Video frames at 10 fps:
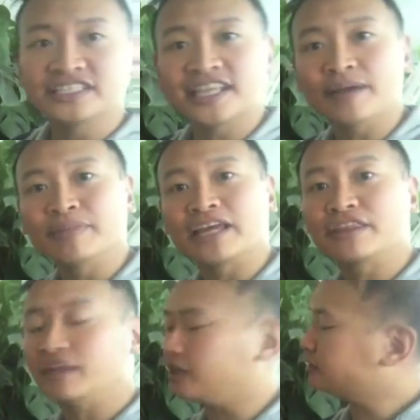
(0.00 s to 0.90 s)
stem
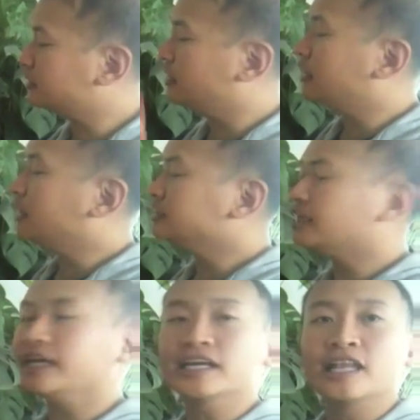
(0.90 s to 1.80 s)
like this,
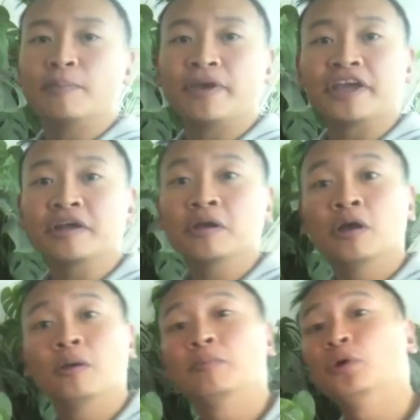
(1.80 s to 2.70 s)
take a clipping,
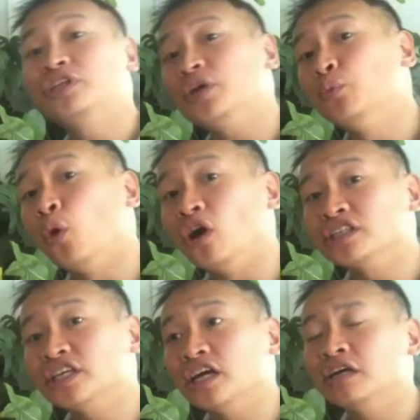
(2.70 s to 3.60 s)
put it in
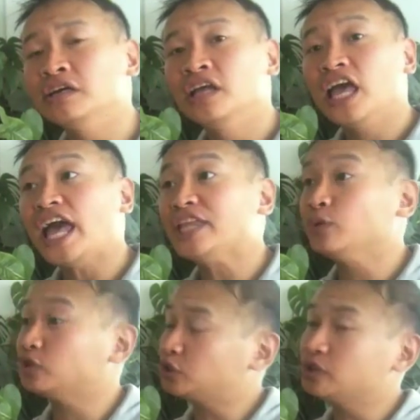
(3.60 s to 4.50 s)
water, and
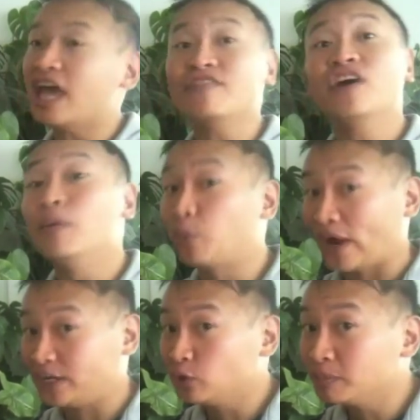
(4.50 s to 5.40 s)
you will soon have a
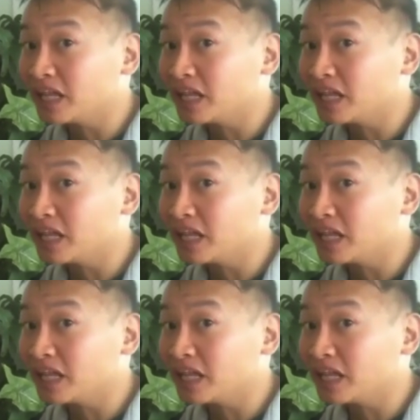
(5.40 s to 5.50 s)
brand new